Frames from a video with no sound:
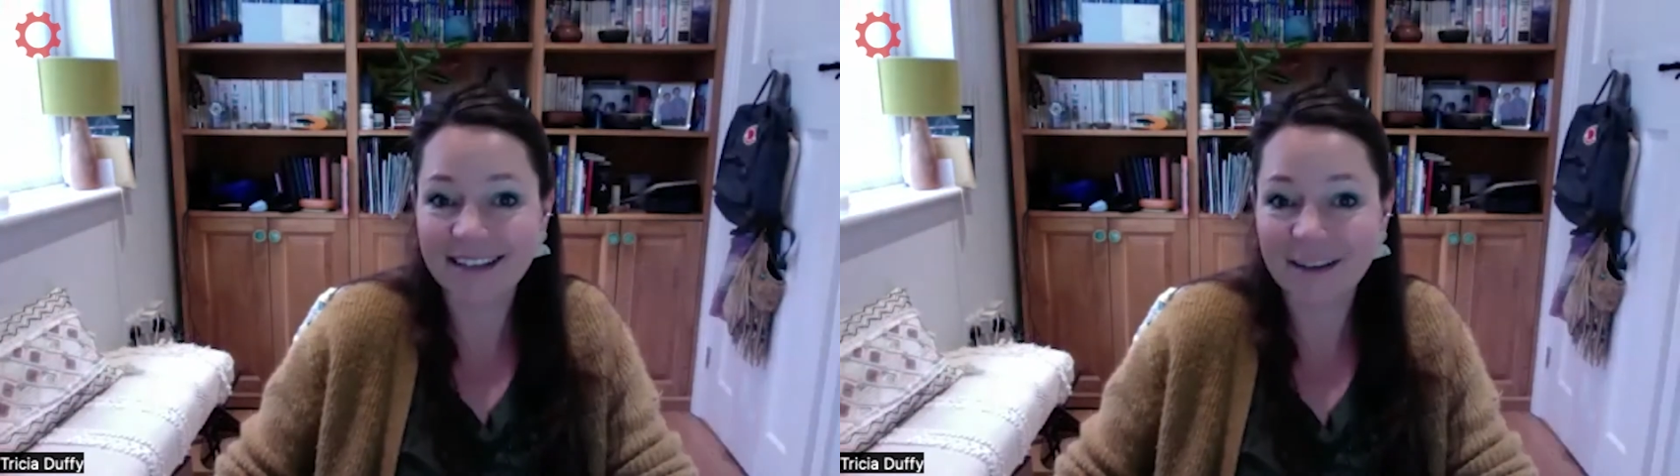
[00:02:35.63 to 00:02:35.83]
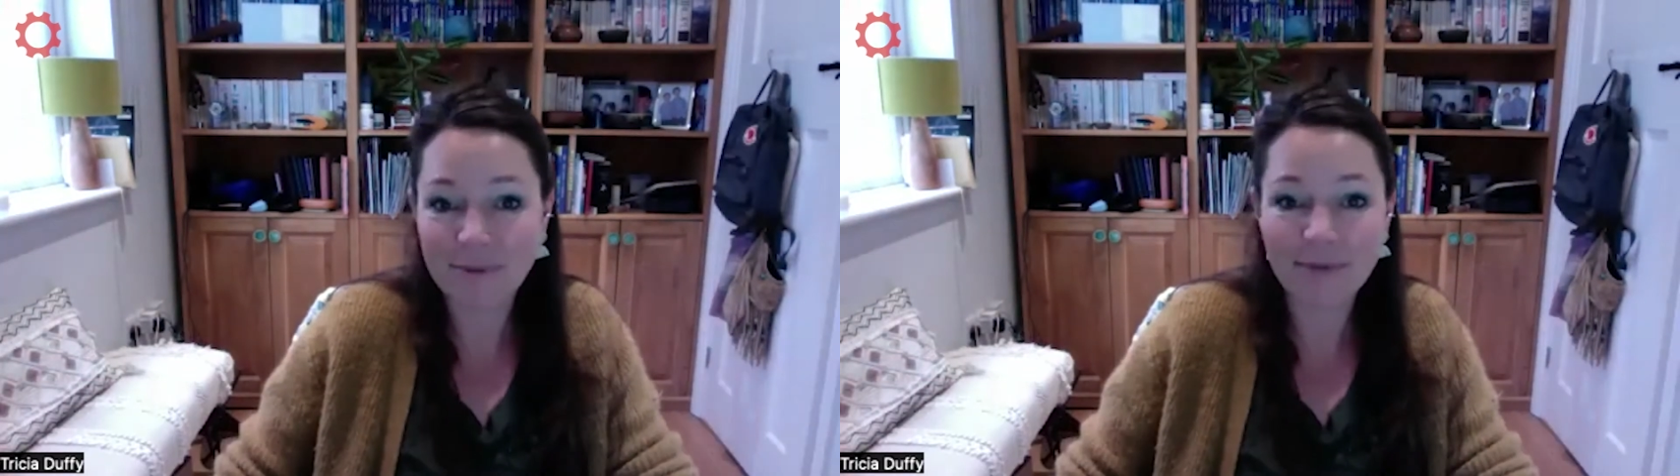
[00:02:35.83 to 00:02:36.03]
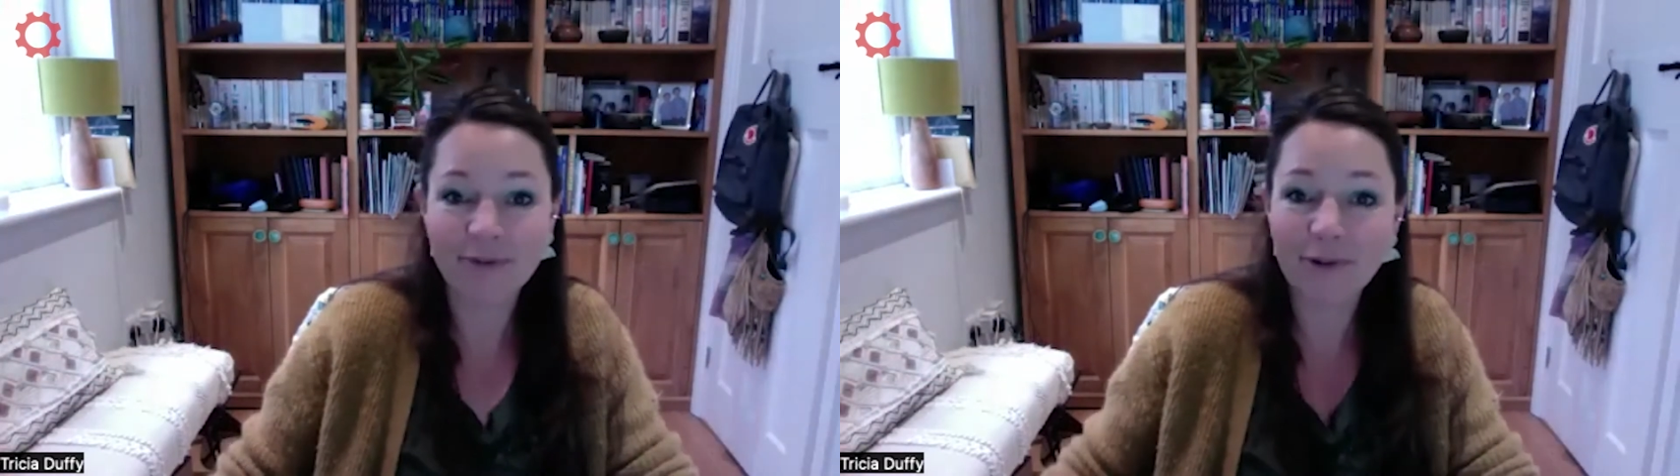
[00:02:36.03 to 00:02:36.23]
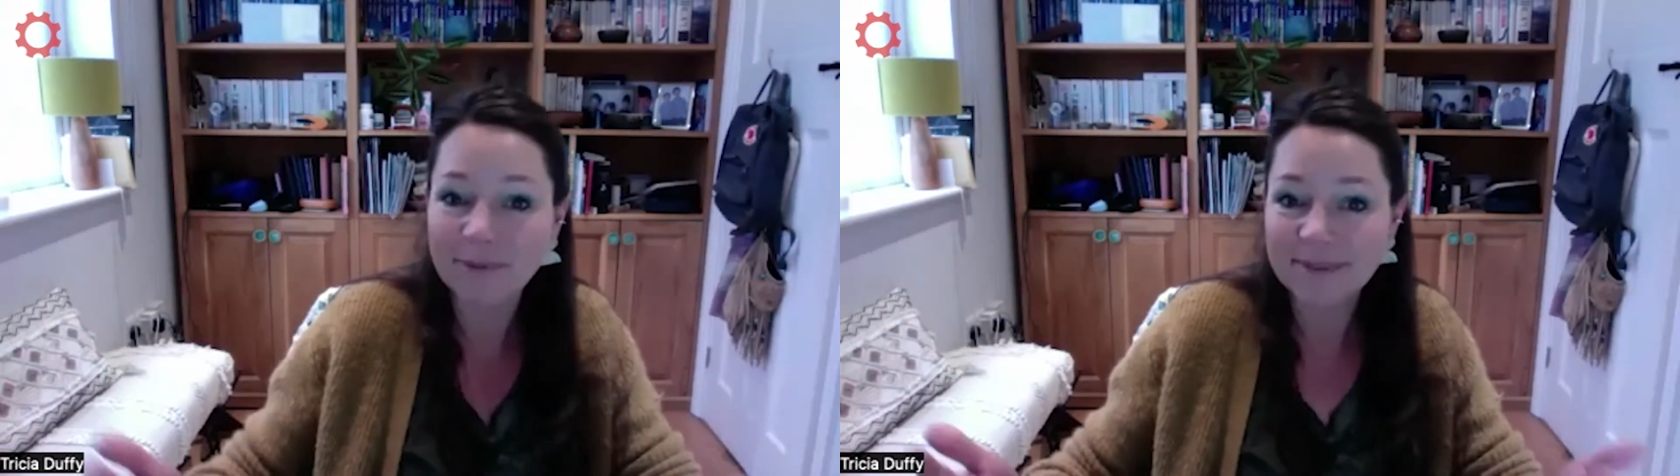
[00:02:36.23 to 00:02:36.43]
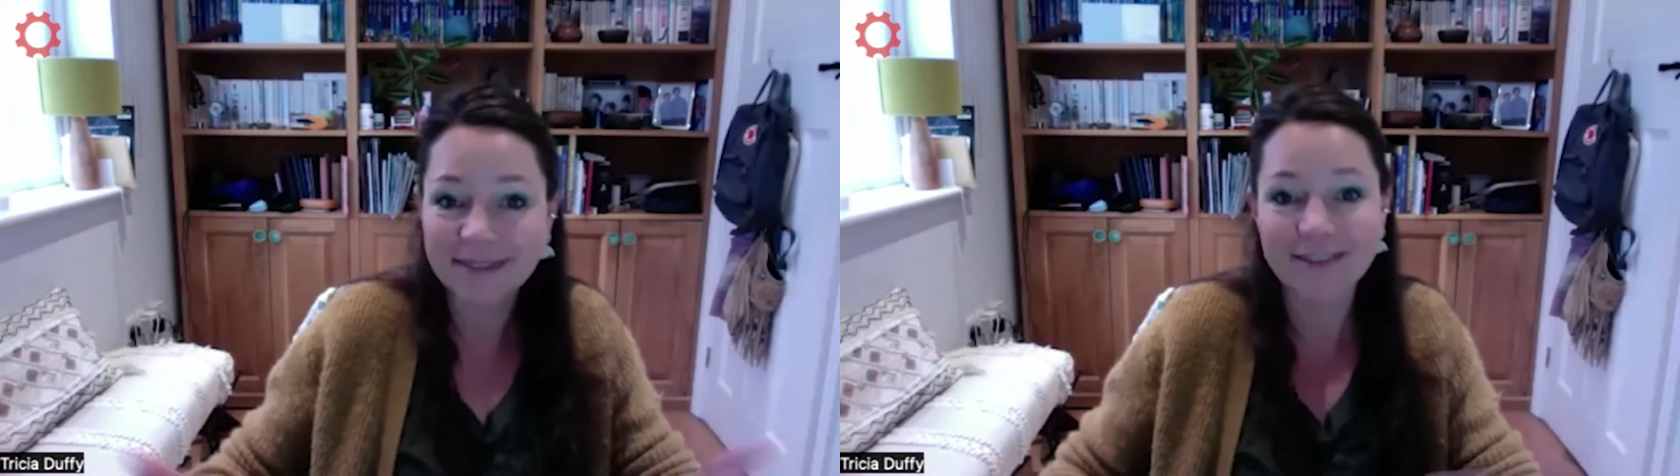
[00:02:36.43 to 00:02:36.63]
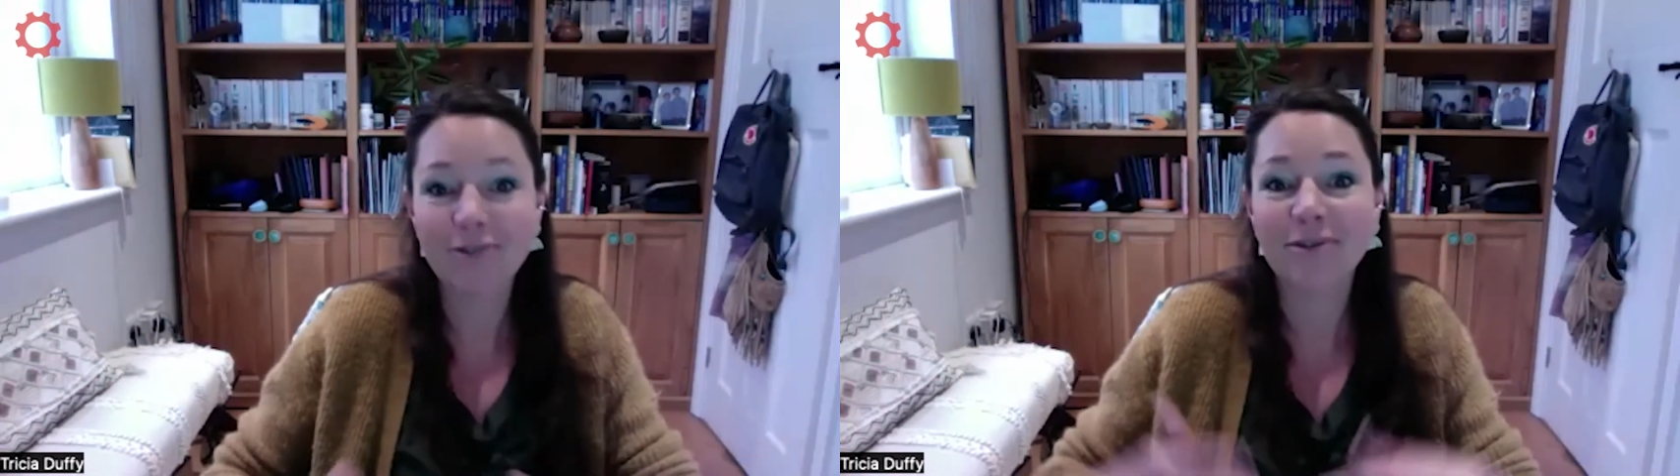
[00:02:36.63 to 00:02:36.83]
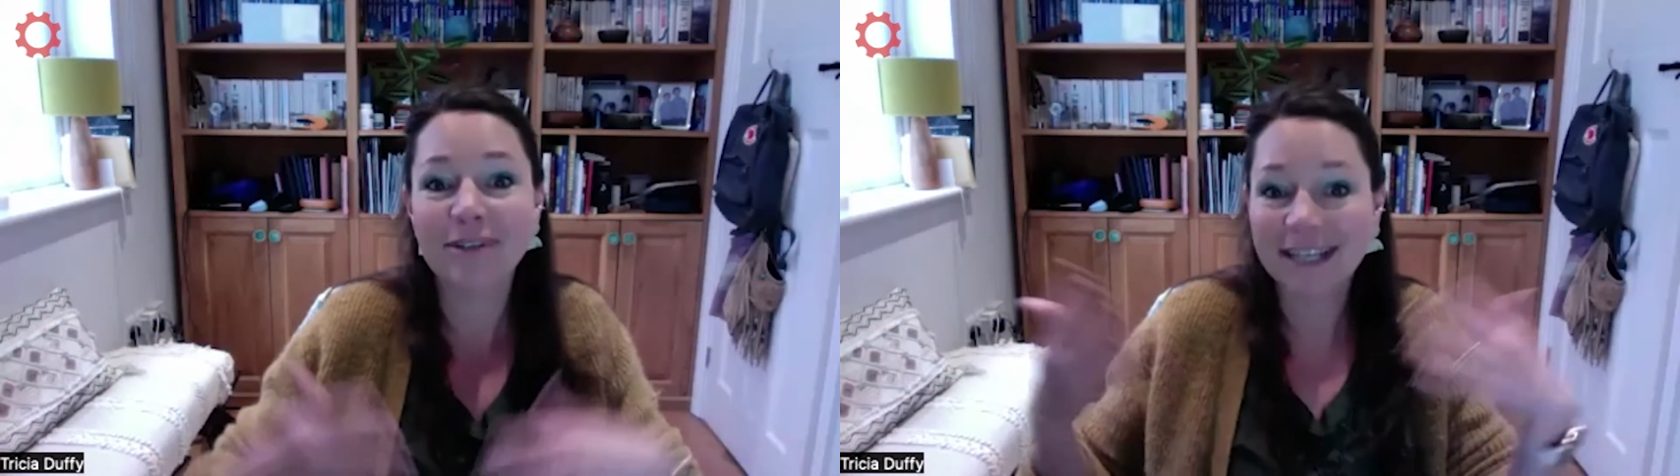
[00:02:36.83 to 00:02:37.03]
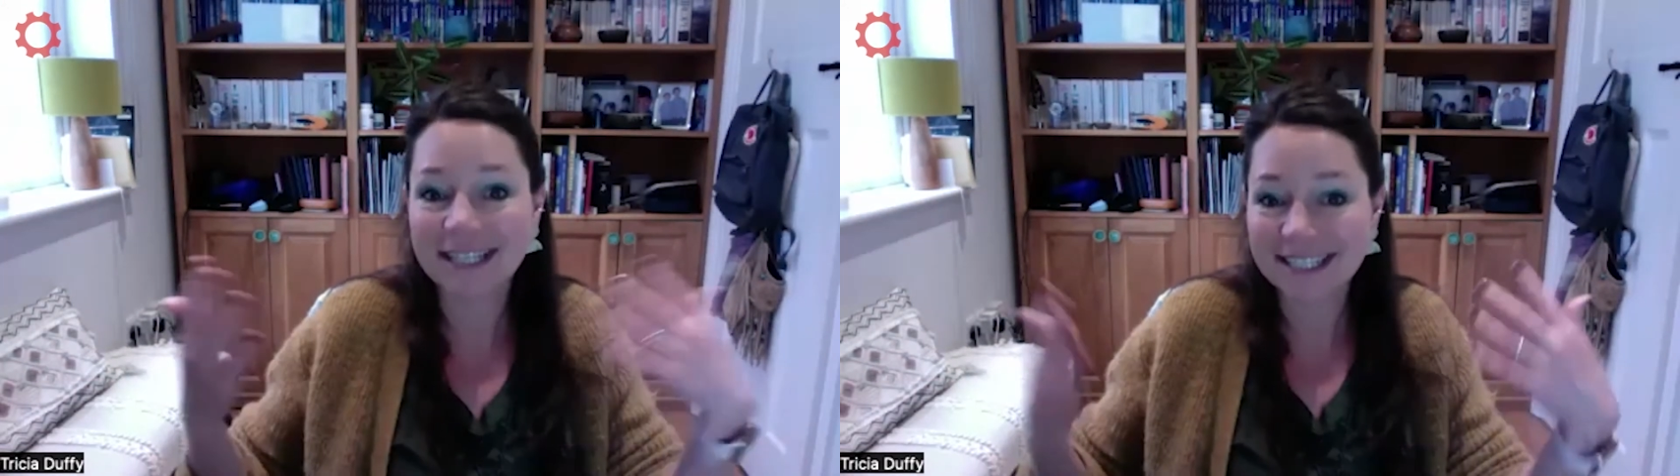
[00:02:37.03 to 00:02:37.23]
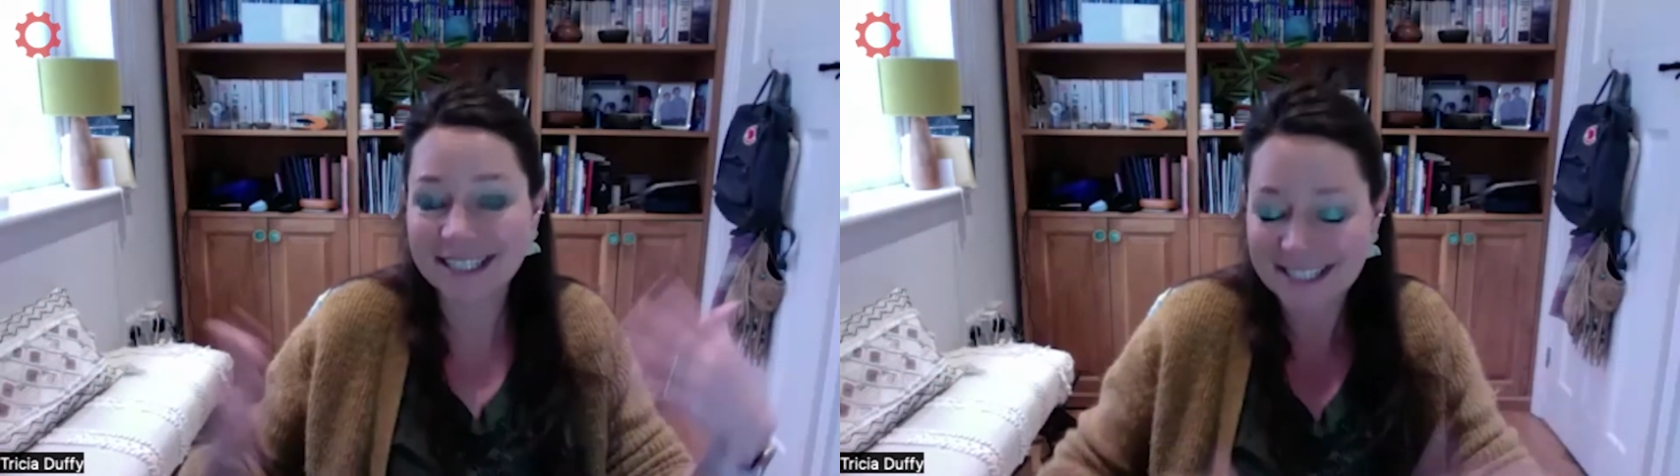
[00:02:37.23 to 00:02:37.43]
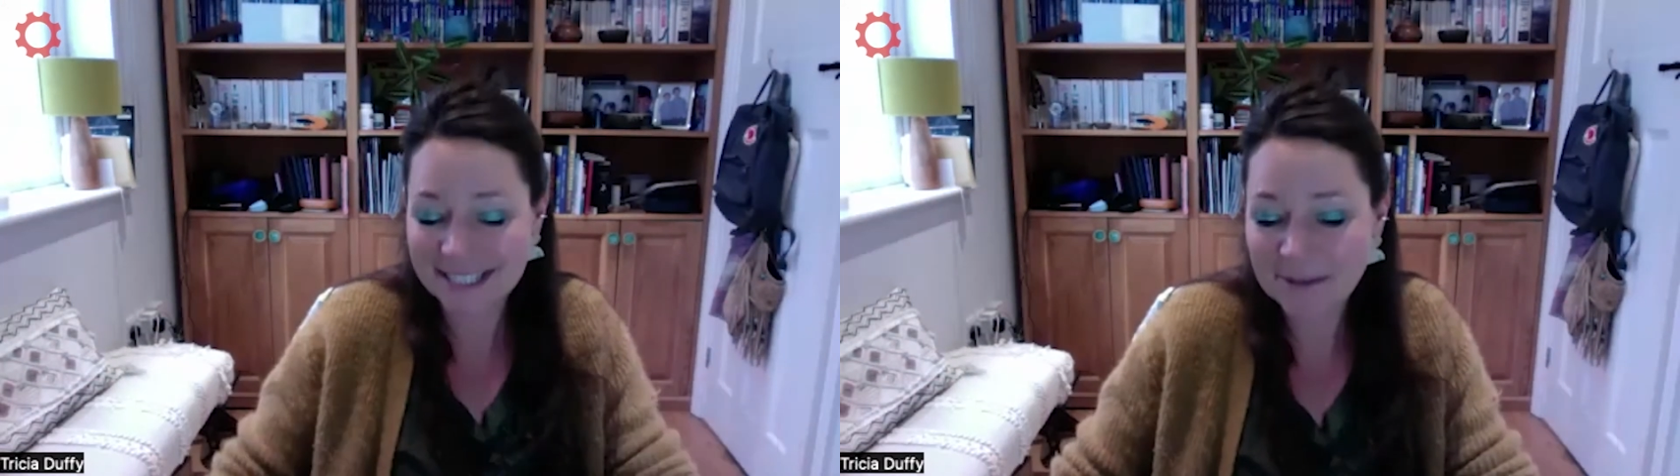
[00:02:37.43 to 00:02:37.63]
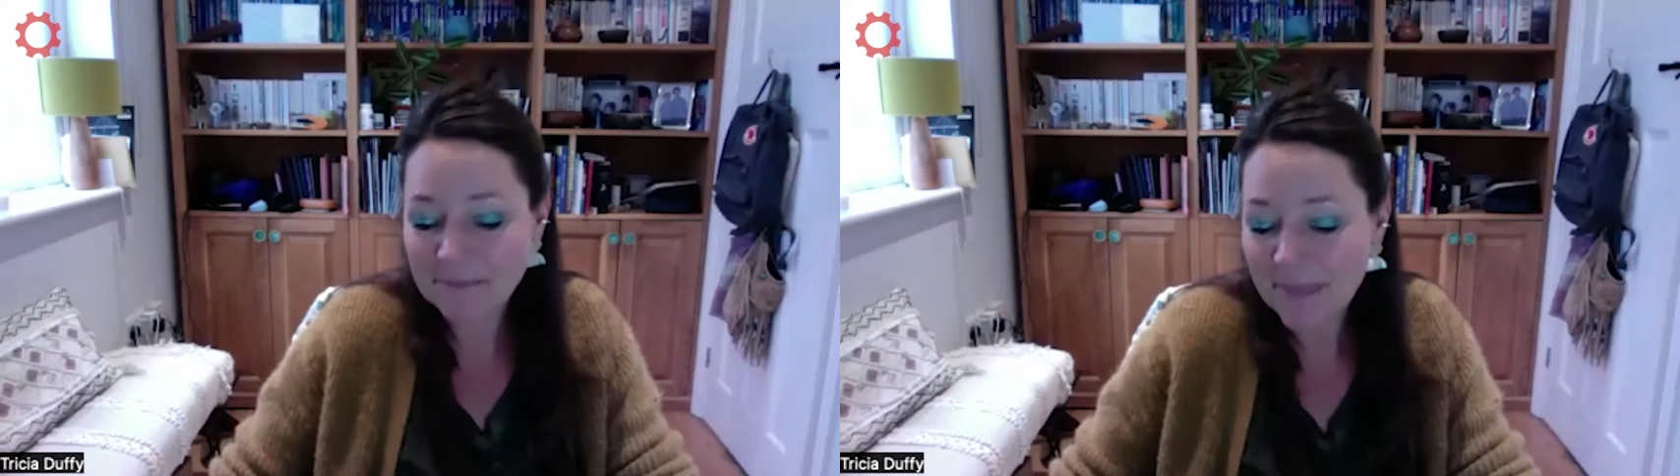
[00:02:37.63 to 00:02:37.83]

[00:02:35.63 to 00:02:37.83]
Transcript: and performed and taught line dancing.